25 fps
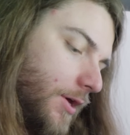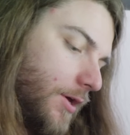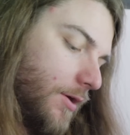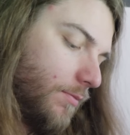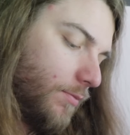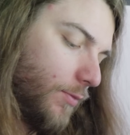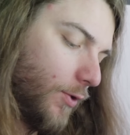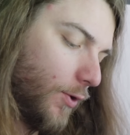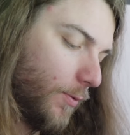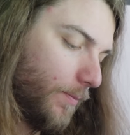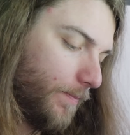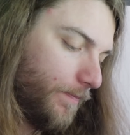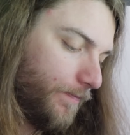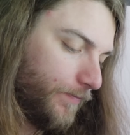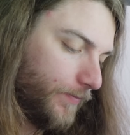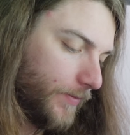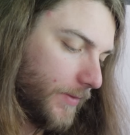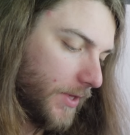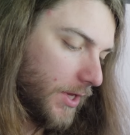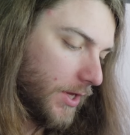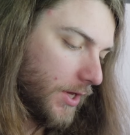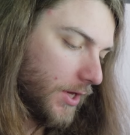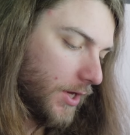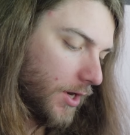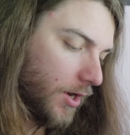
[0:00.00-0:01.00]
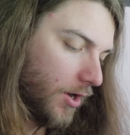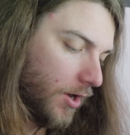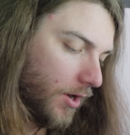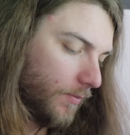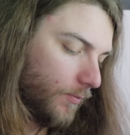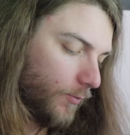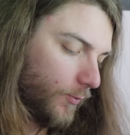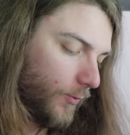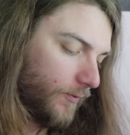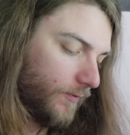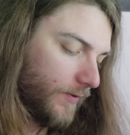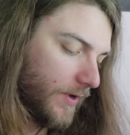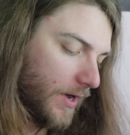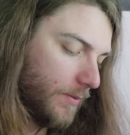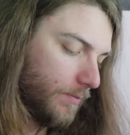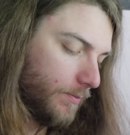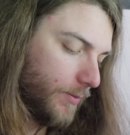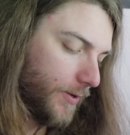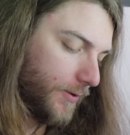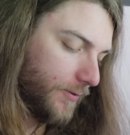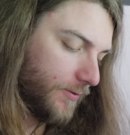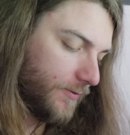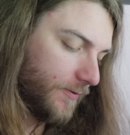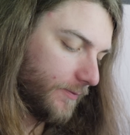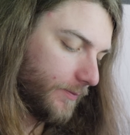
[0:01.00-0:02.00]
Boom. All right, we've got
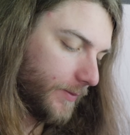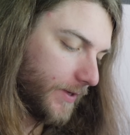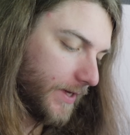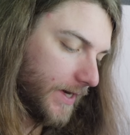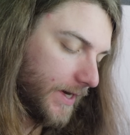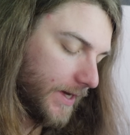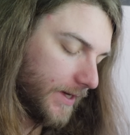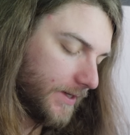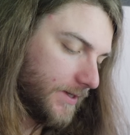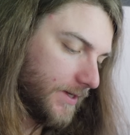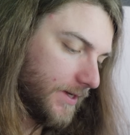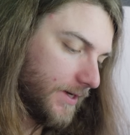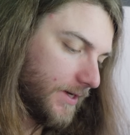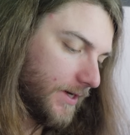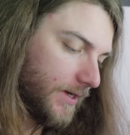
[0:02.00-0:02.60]
both of them connected.